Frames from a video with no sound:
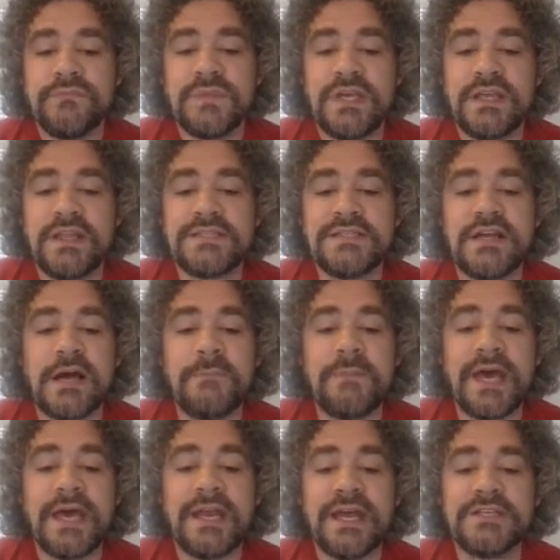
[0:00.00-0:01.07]
Yeah, that's not
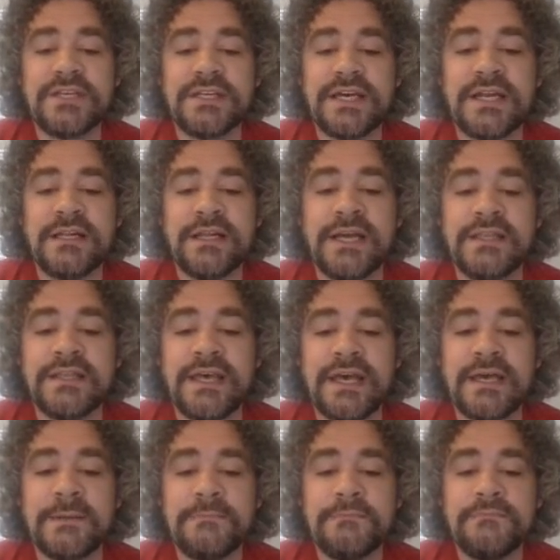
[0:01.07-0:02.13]
bad. I actually kind of like
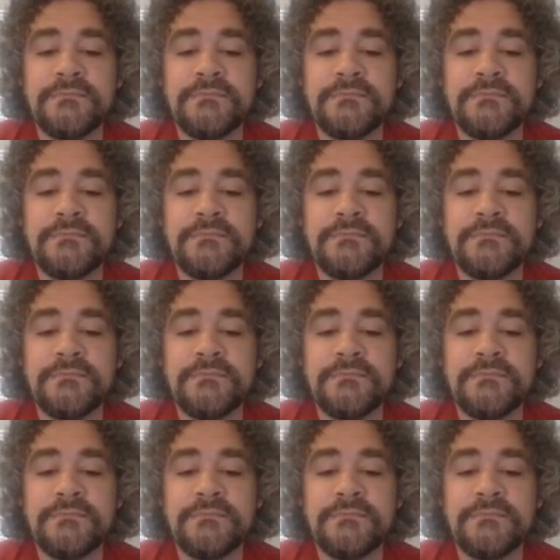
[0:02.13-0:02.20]
that.